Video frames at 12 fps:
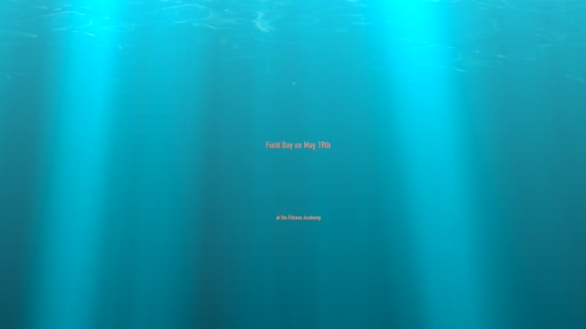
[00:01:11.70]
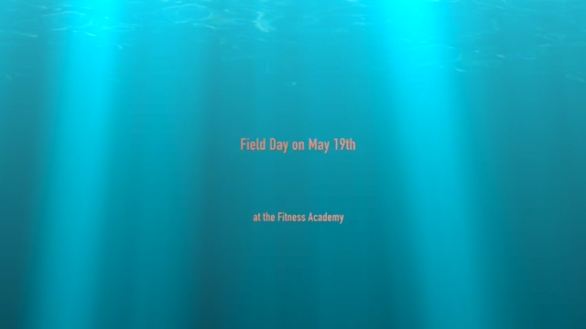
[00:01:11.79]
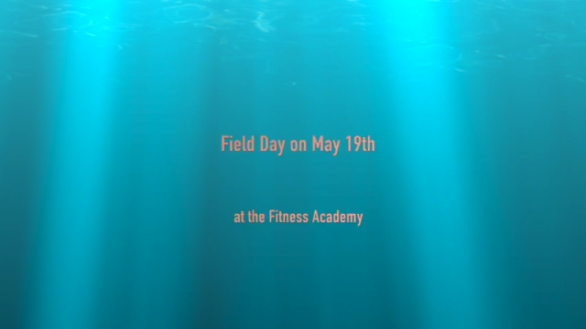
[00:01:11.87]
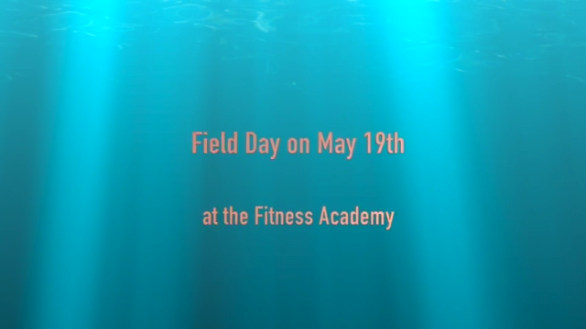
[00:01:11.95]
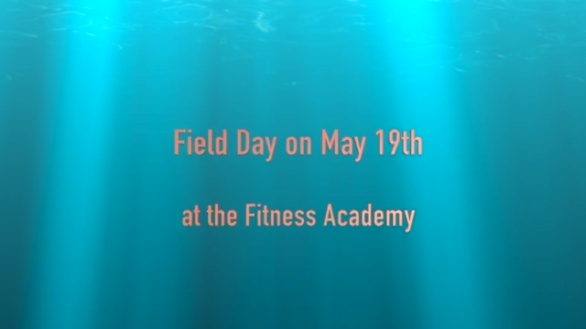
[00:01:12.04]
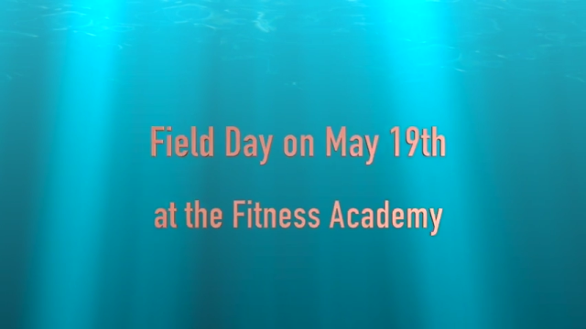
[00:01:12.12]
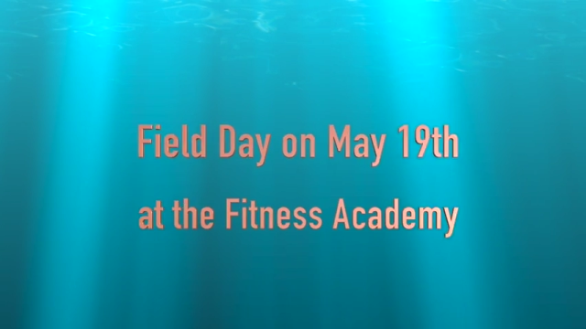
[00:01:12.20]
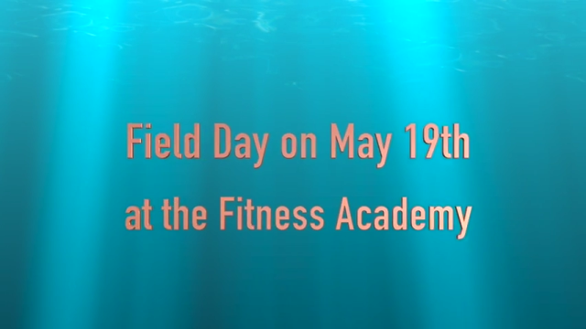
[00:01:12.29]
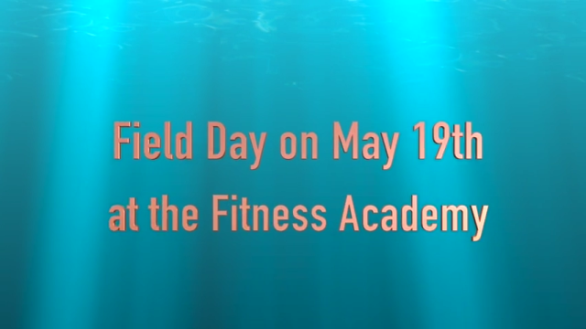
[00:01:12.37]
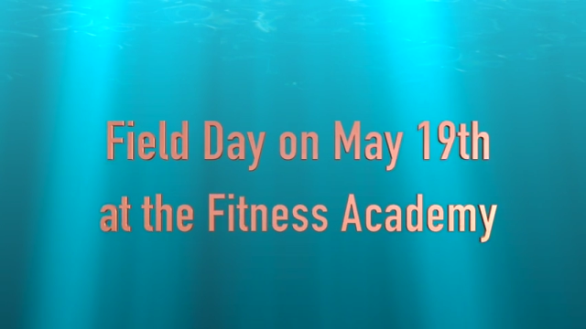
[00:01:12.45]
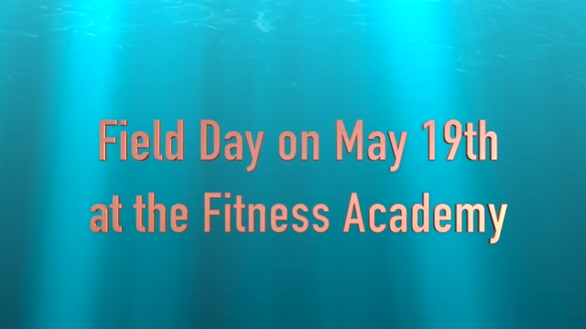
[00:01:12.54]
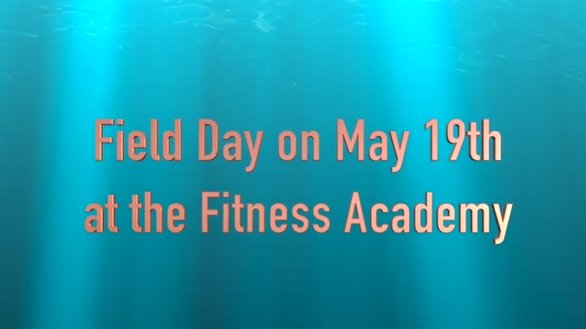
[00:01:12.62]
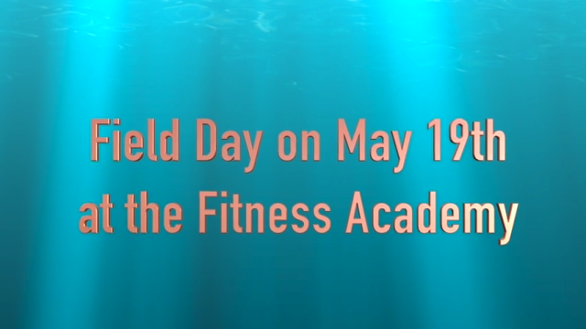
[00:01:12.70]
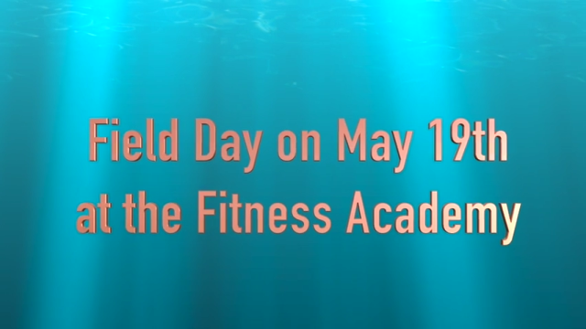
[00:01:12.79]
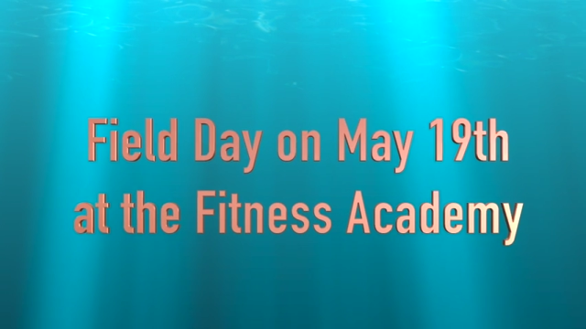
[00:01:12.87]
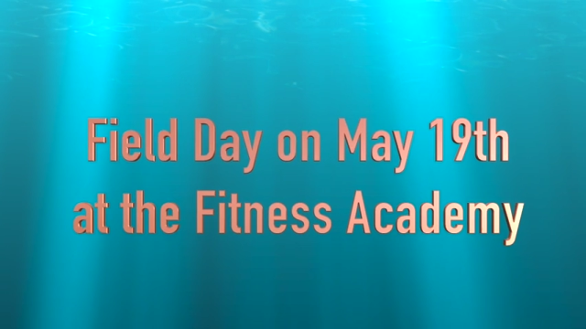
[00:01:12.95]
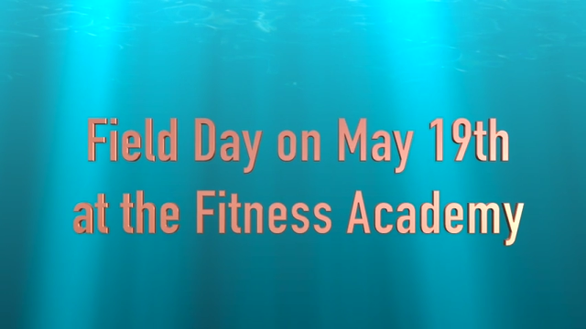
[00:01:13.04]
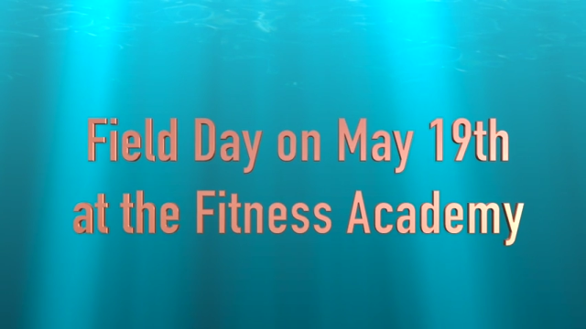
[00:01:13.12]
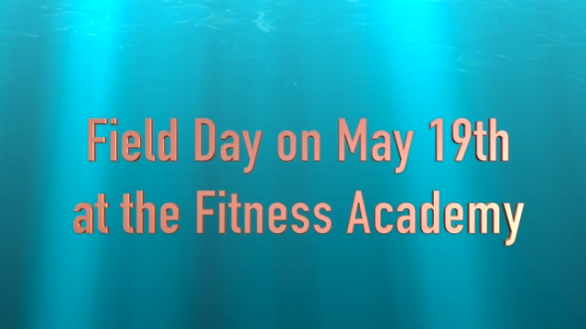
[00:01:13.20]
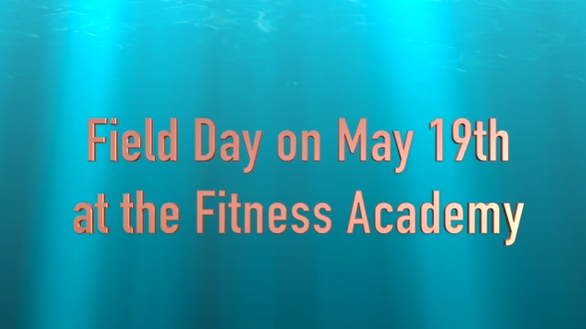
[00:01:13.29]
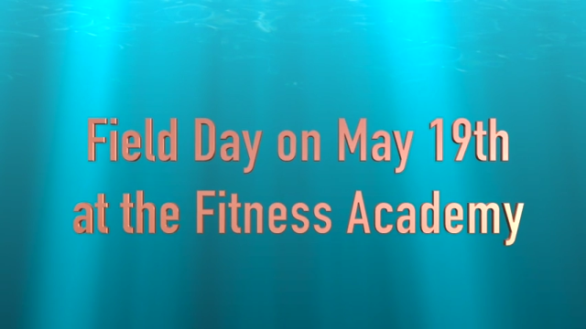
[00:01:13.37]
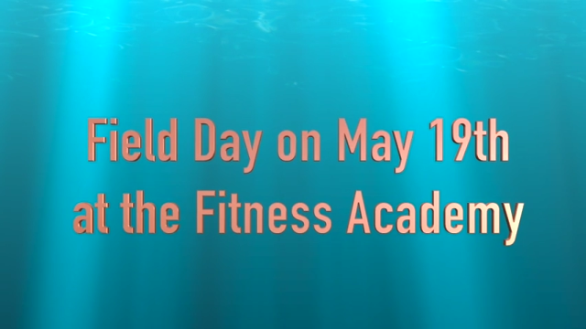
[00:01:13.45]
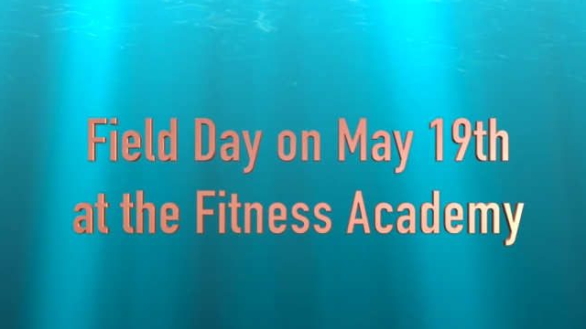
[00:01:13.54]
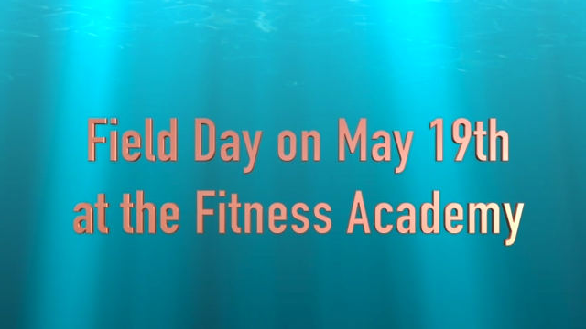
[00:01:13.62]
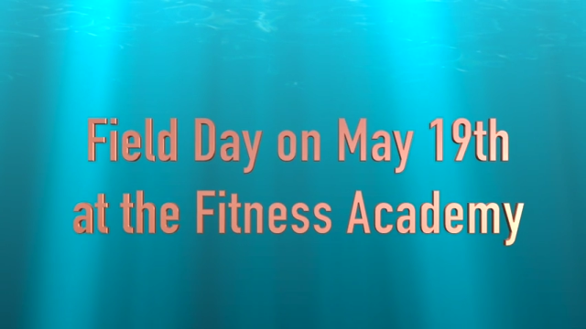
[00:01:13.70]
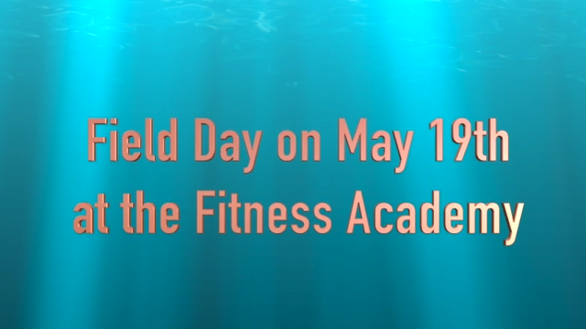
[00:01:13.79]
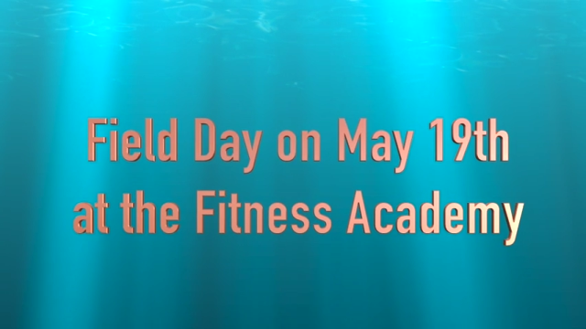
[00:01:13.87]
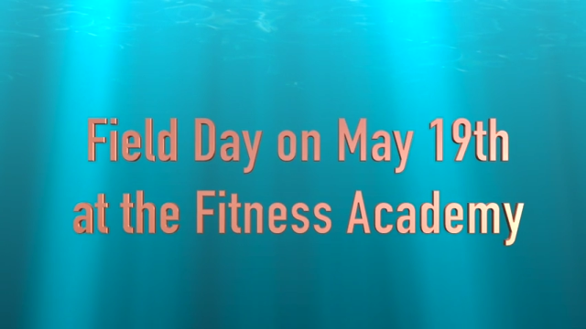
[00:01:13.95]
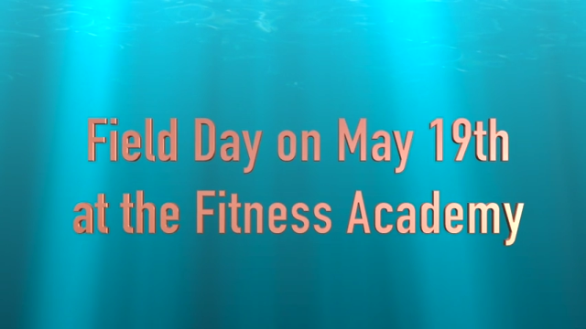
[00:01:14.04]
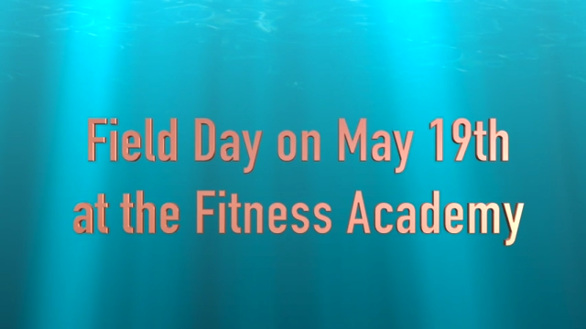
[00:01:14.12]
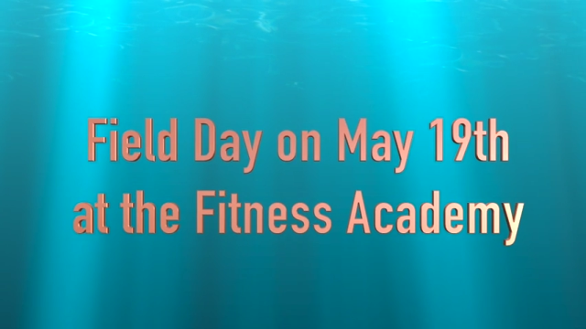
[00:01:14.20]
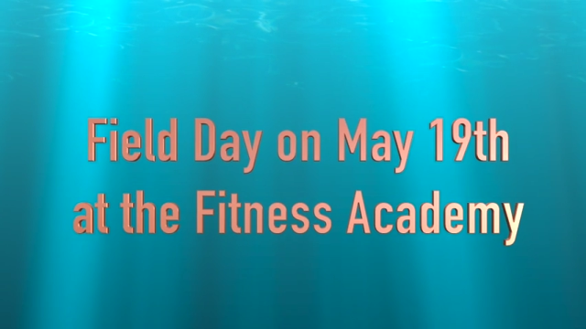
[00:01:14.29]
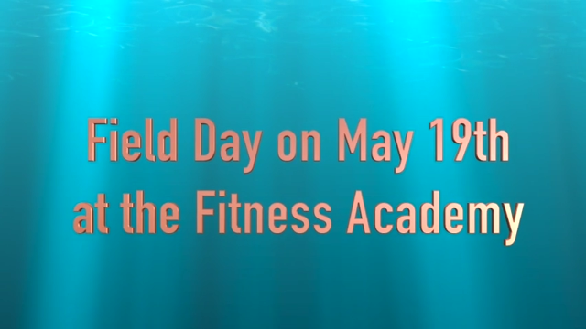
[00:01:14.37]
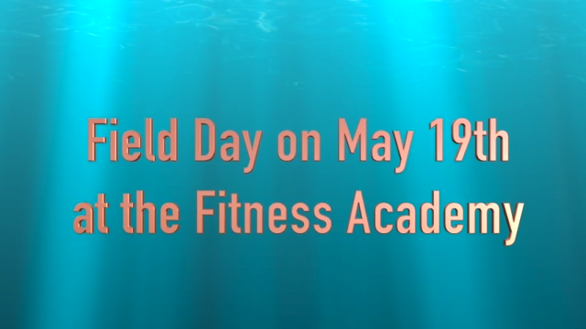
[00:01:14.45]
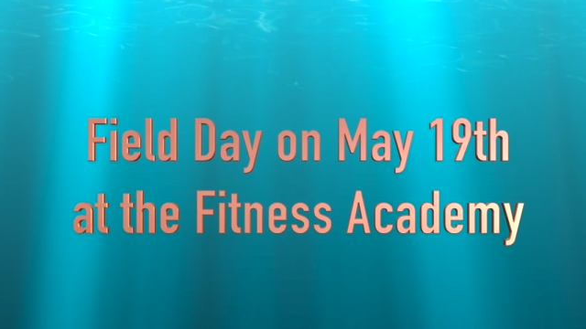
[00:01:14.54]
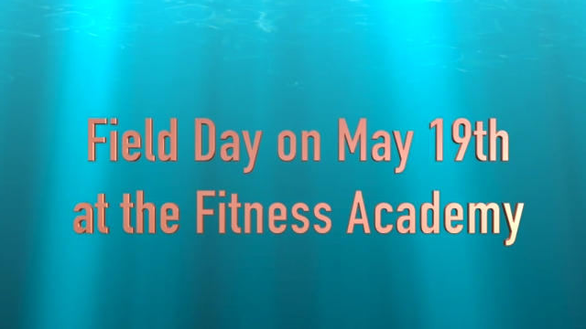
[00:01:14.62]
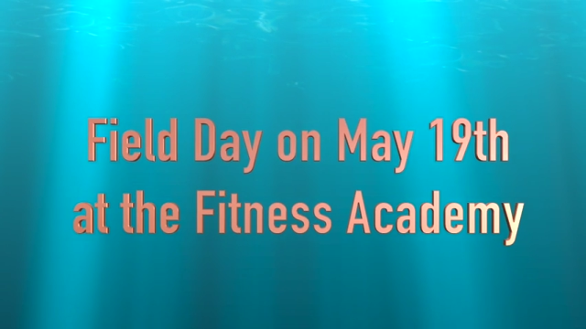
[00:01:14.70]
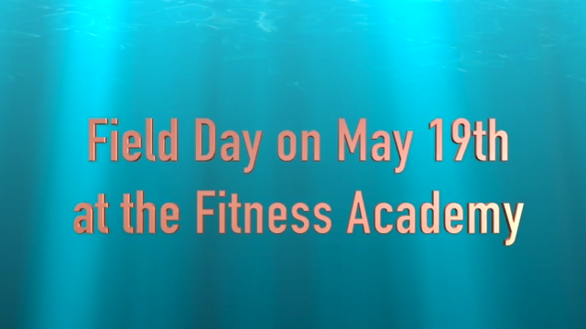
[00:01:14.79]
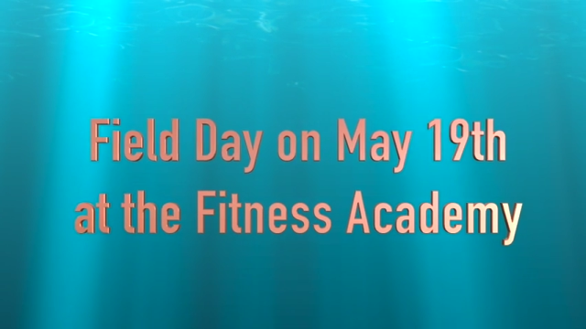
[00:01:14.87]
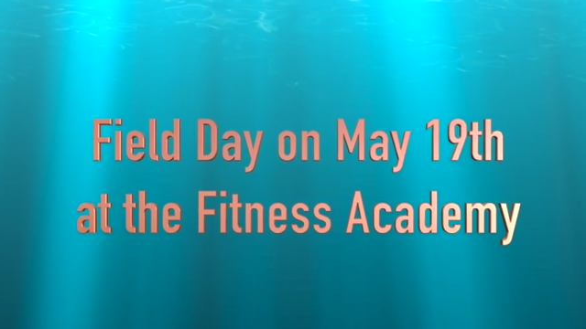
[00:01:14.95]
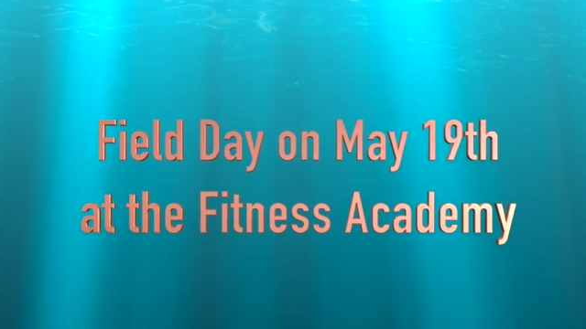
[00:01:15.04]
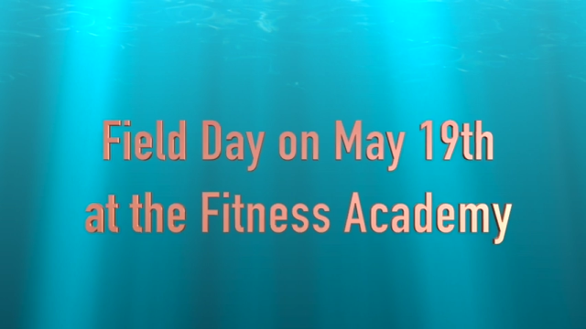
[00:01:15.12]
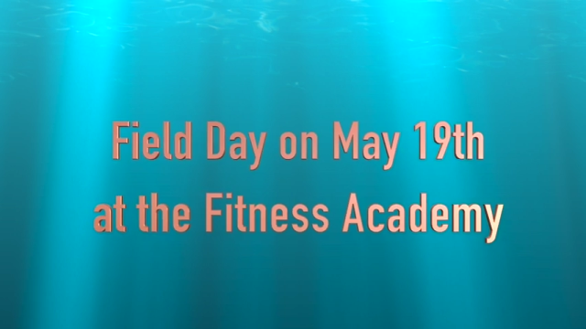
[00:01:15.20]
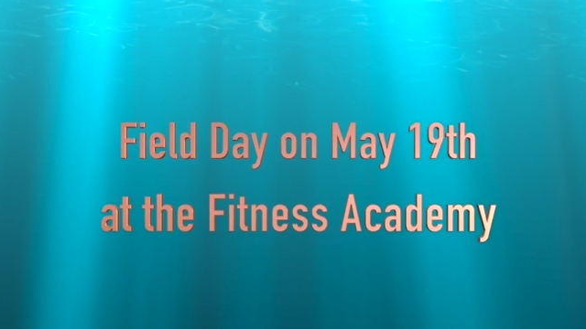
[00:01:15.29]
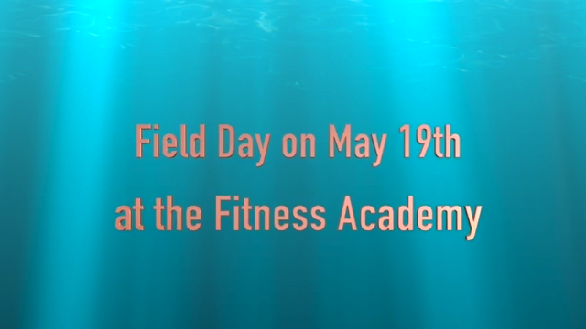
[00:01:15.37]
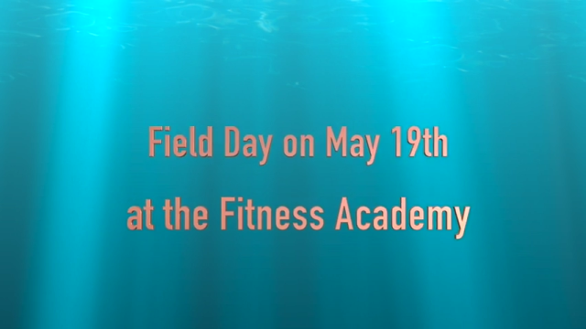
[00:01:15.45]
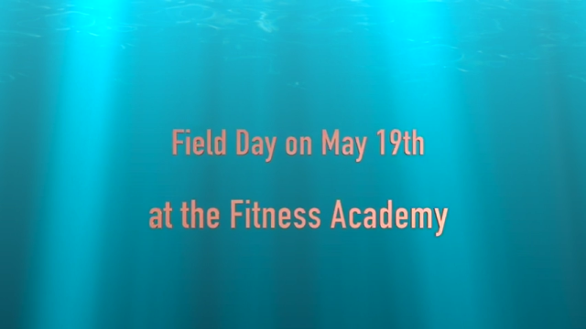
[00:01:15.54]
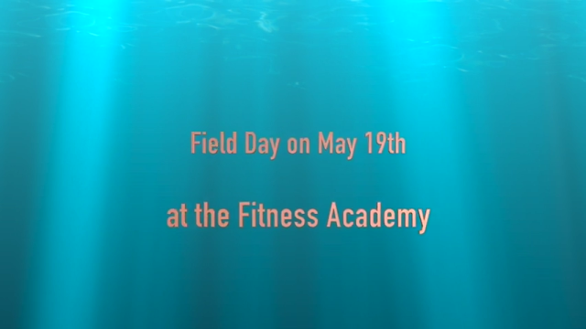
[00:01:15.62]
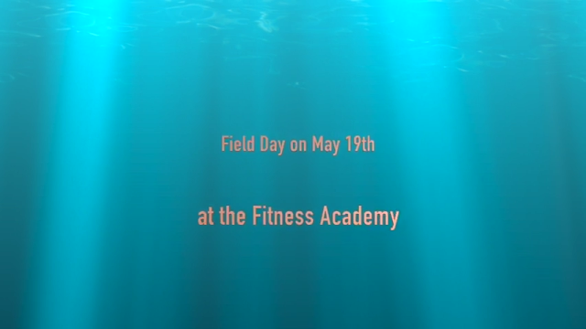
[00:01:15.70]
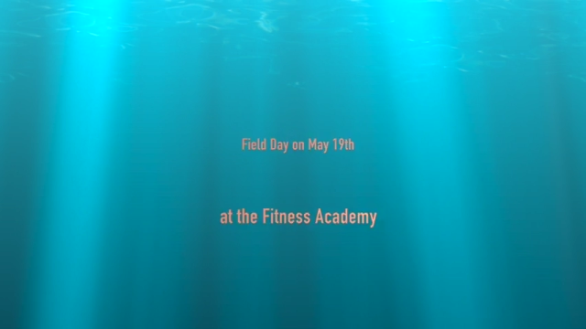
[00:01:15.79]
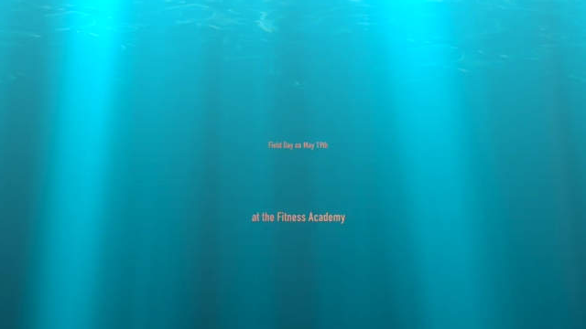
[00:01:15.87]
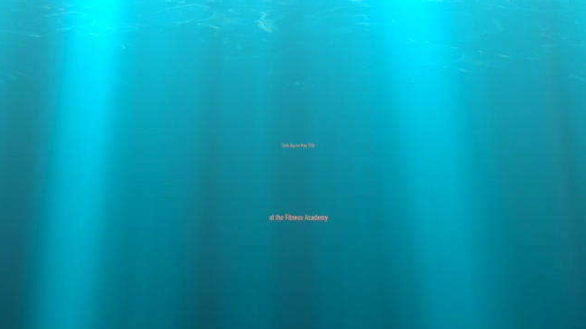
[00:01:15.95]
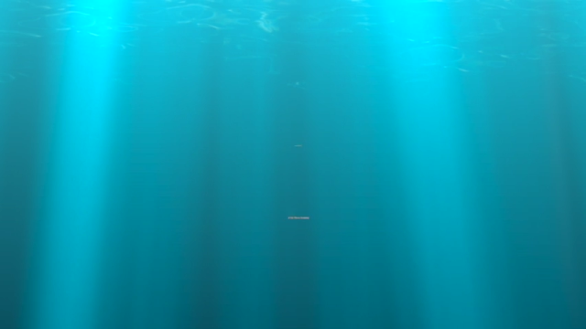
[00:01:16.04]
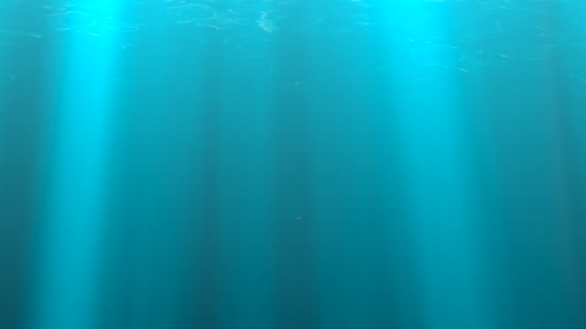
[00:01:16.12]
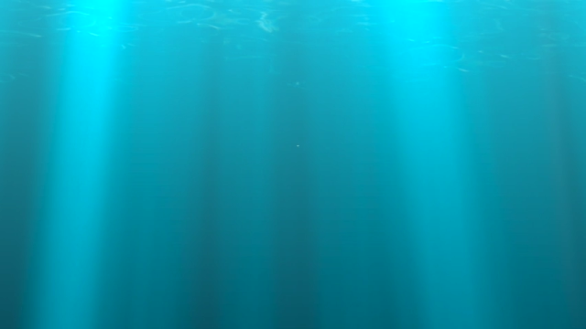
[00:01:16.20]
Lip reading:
[unreadable: no face in view]